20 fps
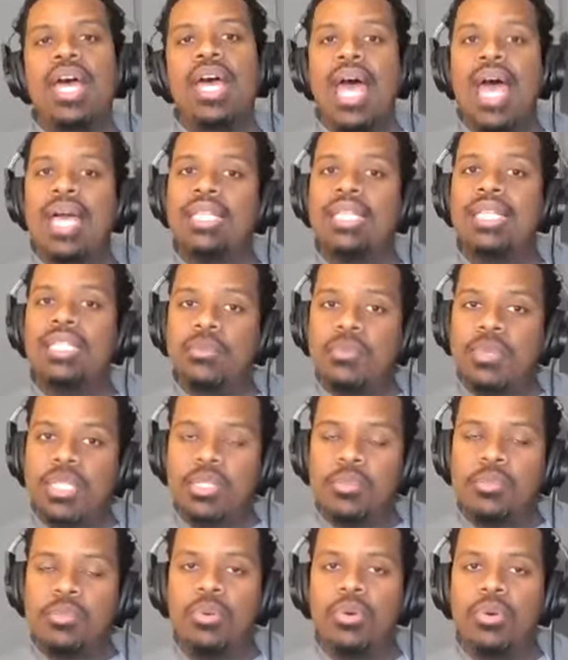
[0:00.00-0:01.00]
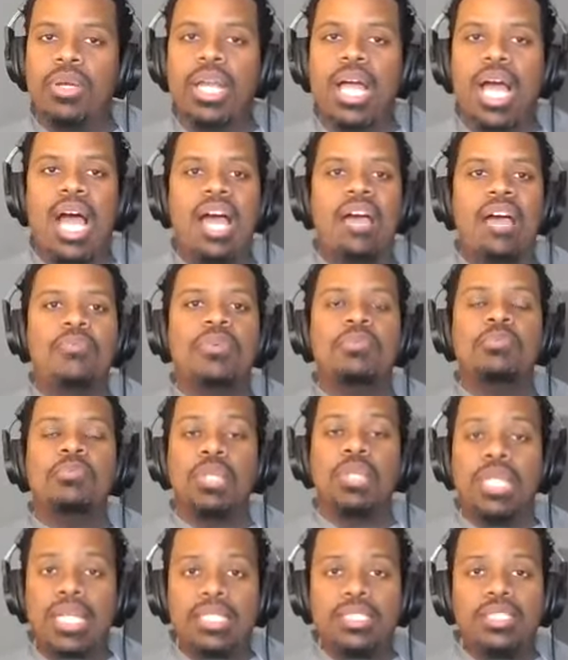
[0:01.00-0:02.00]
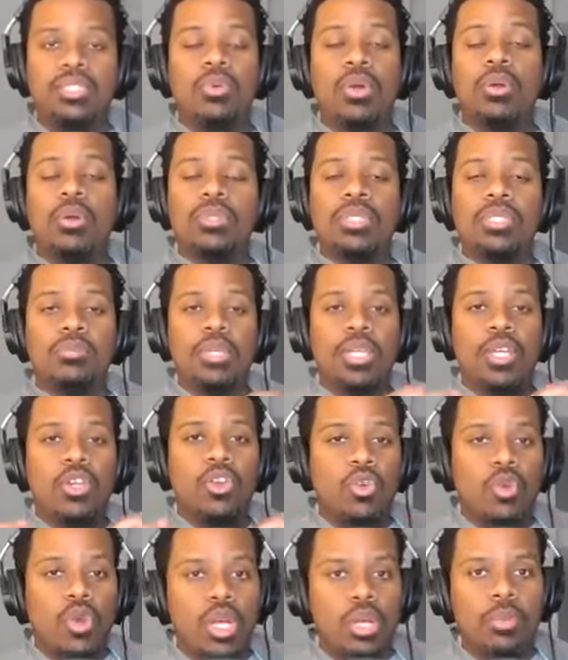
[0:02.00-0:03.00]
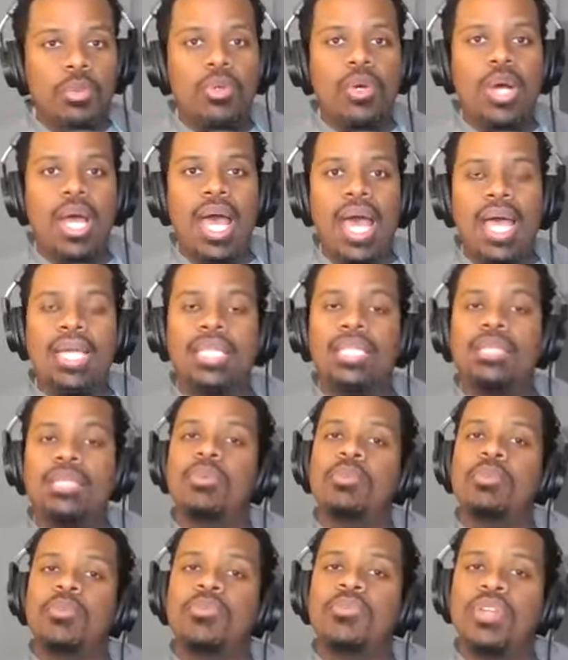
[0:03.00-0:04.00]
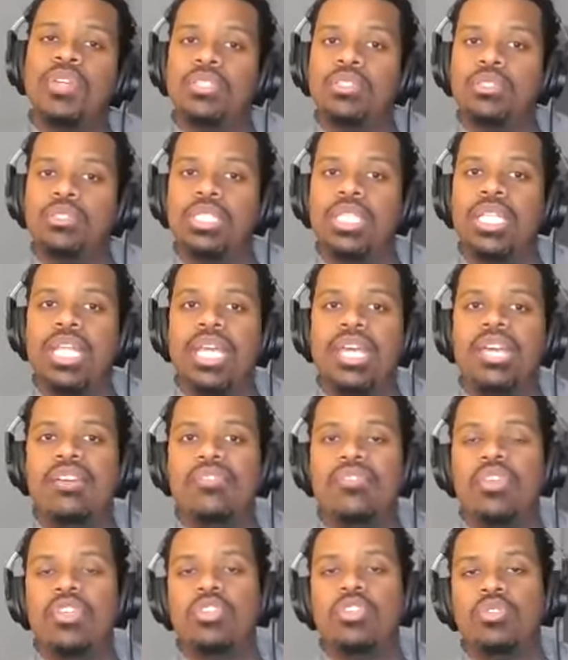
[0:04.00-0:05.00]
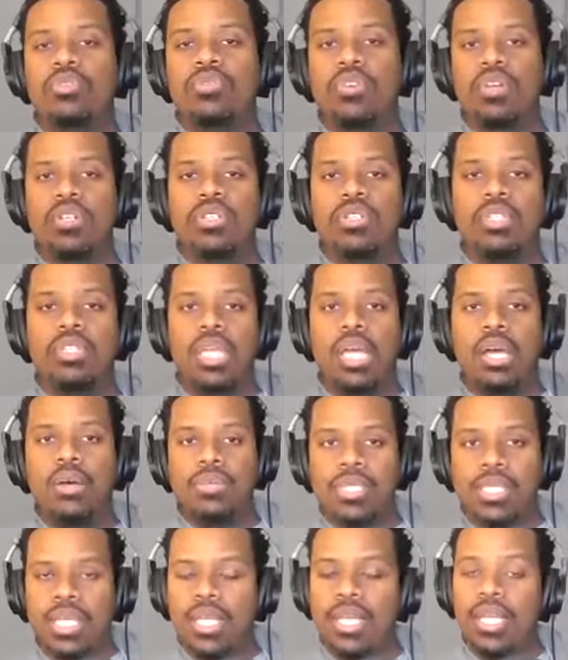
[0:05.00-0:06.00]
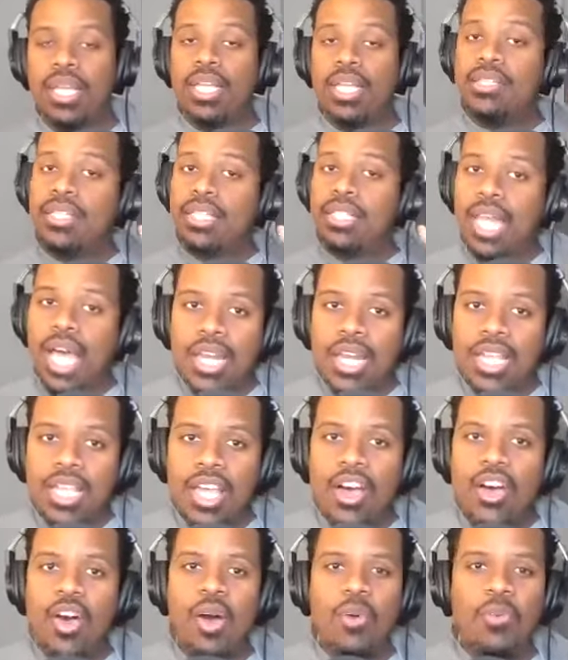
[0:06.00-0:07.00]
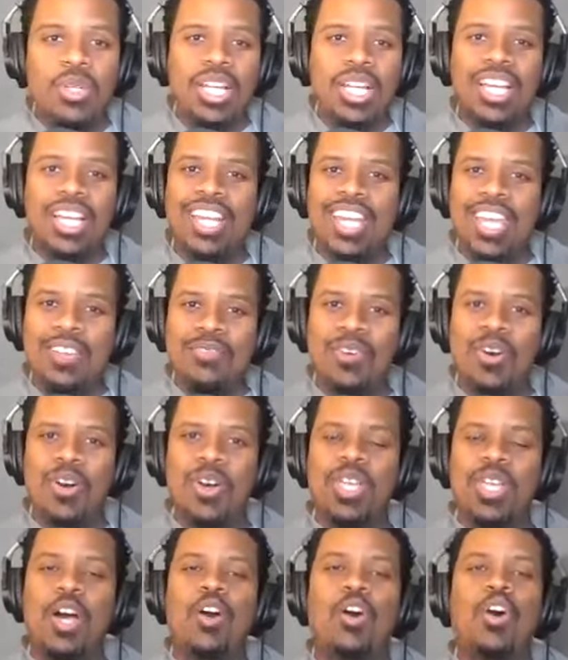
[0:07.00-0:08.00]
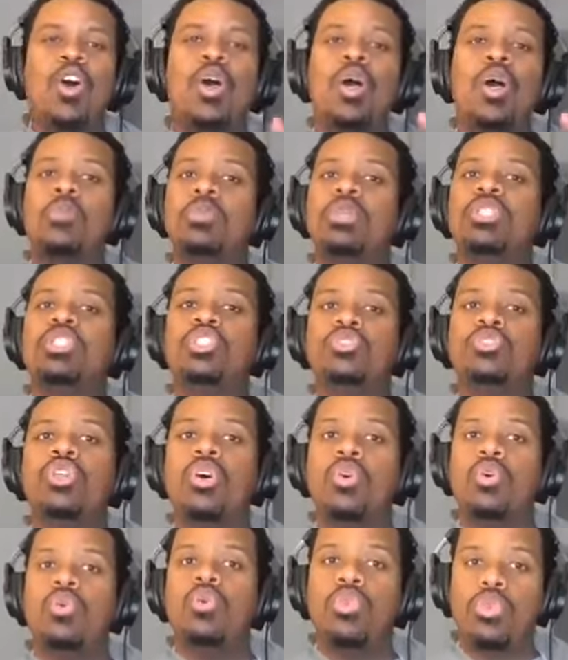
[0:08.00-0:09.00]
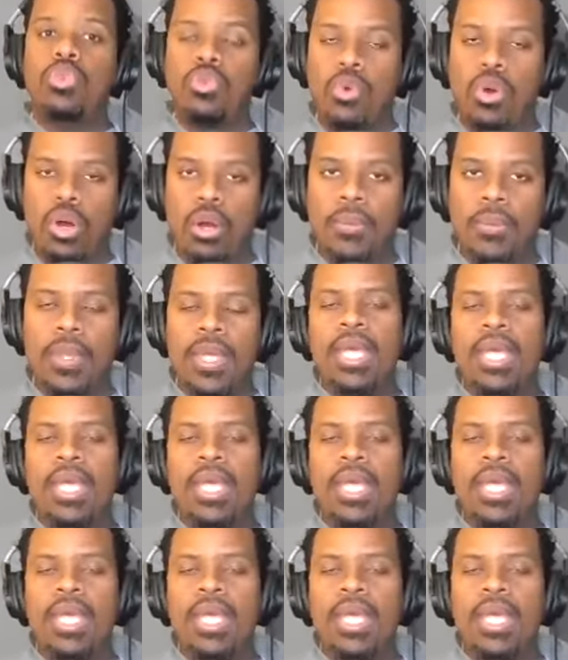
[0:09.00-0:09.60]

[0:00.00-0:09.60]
Academic support. I have been blessed to work with some incredible academic professionals at every university I was at. It's a lot of y'all. I wish I could name all y'all, but you know who you are.